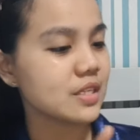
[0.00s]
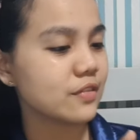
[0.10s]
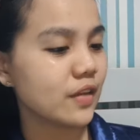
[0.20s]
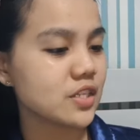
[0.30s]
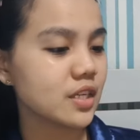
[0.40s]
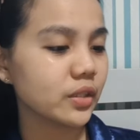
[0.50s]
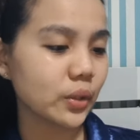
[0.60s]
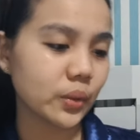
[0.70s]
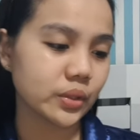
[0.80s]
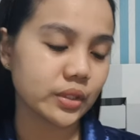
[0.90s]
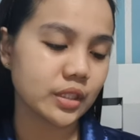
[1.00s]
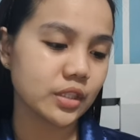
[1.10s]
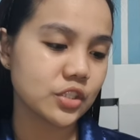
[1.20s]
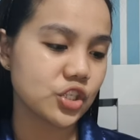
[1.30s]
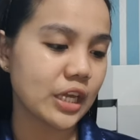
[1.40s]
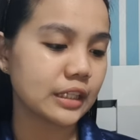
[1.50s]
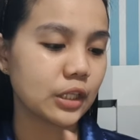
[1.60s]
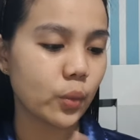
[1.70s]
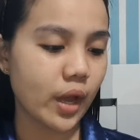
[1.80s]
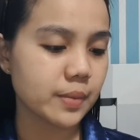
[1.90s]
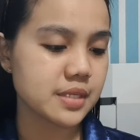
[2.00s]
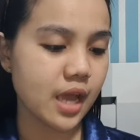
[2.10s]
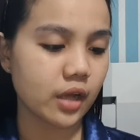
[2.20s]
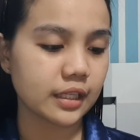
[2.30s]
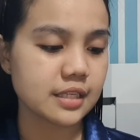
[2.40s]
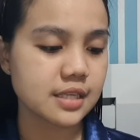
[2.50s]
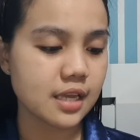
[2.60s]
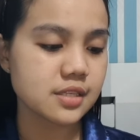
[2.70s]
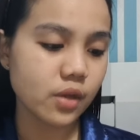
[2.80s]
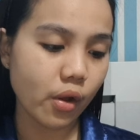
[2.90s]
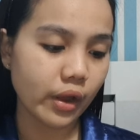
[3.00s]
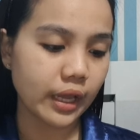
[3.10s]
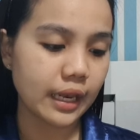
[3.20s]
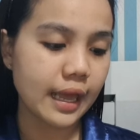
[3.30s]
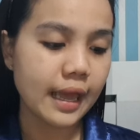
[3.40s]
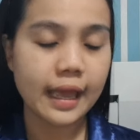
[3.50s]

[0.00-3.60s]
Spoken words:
This facial toner gently wipes out excess oil